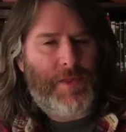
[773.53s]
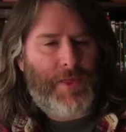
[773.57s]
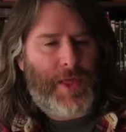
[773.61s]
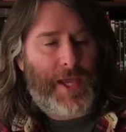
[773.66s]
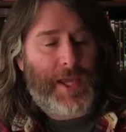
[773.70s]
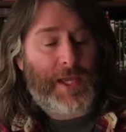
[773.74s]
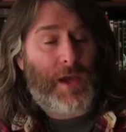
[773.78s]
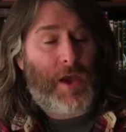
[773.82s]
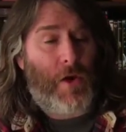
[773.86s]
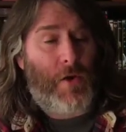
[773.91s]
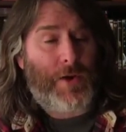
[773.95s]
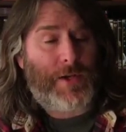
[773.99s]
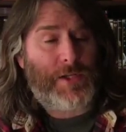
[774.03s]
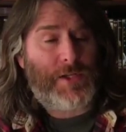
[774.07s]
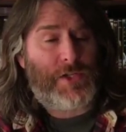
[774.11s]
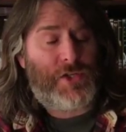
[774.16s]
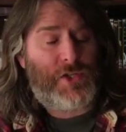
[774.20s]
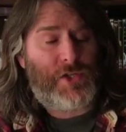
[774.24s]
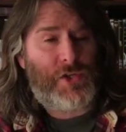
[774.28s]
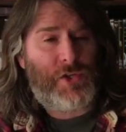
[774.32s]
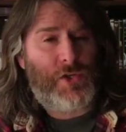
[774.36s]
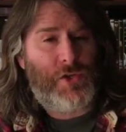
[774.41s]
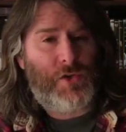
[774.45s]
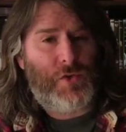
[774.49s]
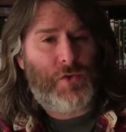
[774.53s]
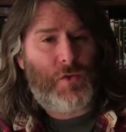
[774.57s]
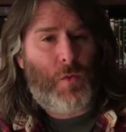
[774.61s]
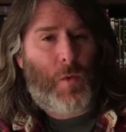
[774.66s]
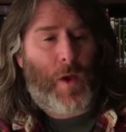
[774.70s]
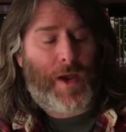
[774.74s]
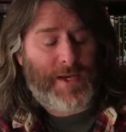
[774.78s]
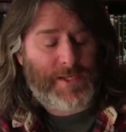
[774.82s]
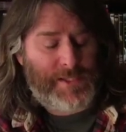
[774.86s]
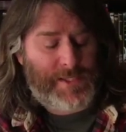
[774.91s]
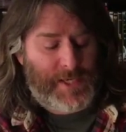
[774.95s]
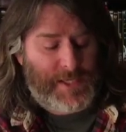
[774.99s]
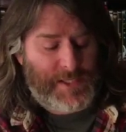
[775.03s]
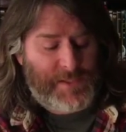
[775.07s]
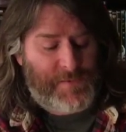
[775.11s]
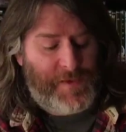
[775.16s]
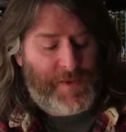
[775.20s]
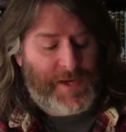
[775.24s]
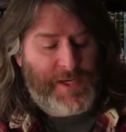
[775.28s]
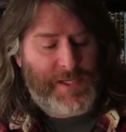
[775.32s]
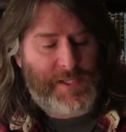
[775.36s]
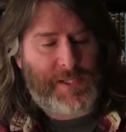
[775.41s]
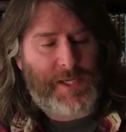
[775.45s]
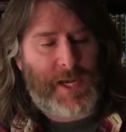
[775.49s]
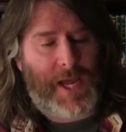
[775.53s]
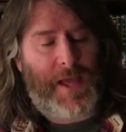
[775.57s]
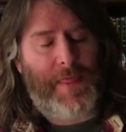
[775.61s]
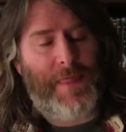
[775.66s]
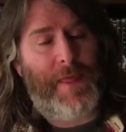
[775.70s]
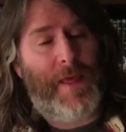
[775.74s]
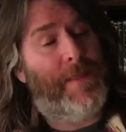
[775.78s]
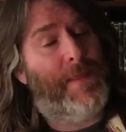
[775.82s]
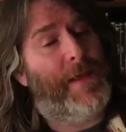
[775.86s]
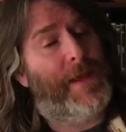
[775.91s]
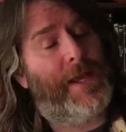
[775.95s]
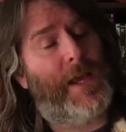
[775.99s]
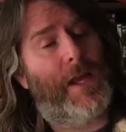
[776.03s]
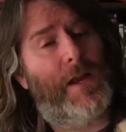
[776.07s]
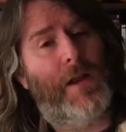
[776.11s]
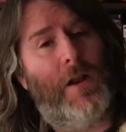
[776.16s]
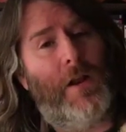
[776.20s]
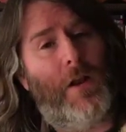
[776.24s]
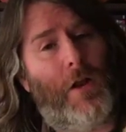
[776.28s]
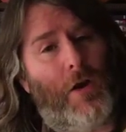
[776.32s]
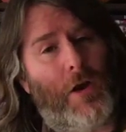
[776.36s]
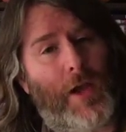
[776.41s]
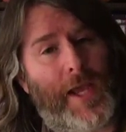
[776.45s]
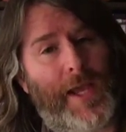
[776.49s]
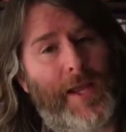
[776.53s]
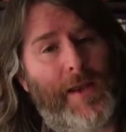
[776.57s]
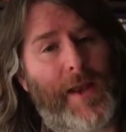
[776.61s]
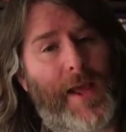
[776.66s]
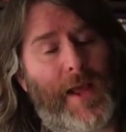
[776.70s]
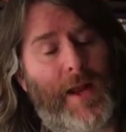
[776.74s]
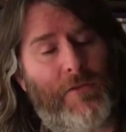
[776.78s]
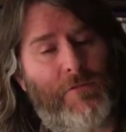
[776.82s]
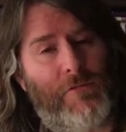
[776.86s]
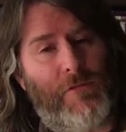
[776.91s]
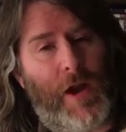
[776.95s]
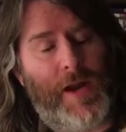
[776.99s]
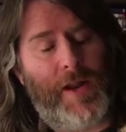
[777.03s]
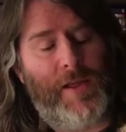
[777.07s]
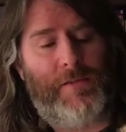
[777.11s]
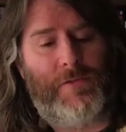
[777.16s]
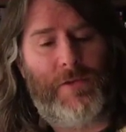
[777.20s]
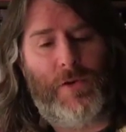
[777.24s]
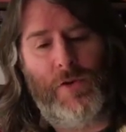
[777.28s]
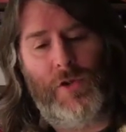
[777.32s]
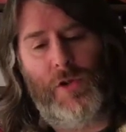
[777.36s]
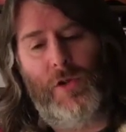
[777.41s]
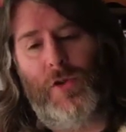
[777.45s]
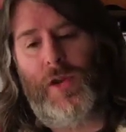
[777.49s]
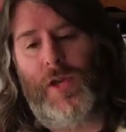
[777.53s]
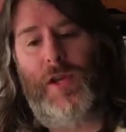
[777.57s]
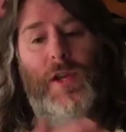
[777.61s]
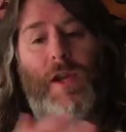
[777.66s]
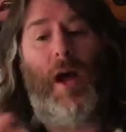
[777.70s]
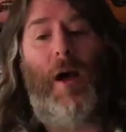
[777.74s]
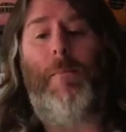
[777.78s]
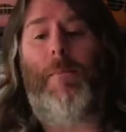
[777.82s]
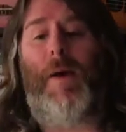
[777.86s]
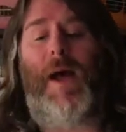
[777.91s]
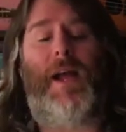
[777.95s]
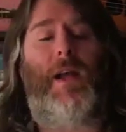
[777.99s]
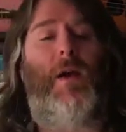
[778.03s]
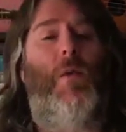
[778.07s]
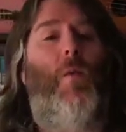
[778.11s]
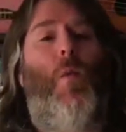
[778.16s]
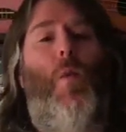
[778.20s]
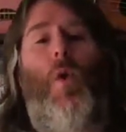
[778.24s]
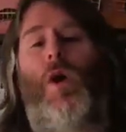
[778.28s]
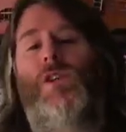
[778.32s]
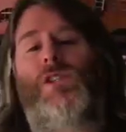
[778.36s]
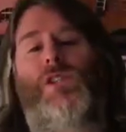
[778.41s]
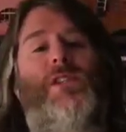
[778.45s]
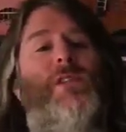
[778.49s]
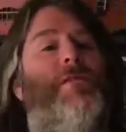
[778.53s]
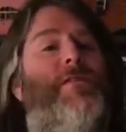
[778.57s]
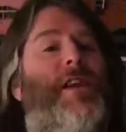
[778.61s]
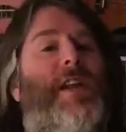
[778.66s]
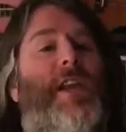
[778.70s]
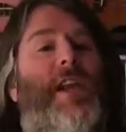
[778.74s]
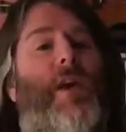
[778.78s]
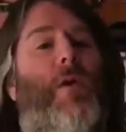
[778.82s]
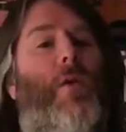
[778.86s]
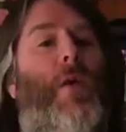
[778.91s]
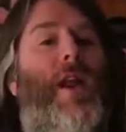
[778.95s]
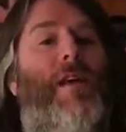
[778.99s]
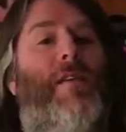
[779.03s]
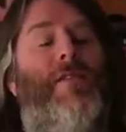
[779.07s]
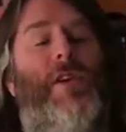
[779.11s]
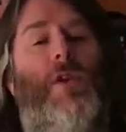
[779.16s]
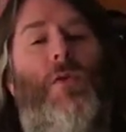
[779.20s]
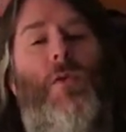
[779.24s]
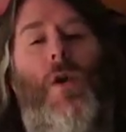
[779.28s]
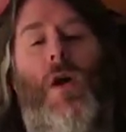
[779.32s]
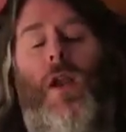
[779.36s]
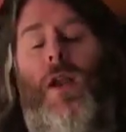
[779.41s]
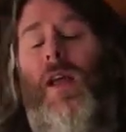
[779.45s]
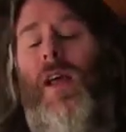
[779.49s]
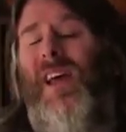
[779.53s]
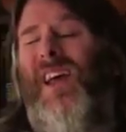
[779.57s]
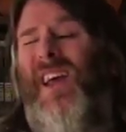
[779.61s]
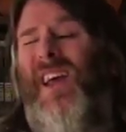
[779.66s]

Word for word: They're going to wait until it's finished, and then they're going to log in and run it through. You can come back and watch the video whenever you want.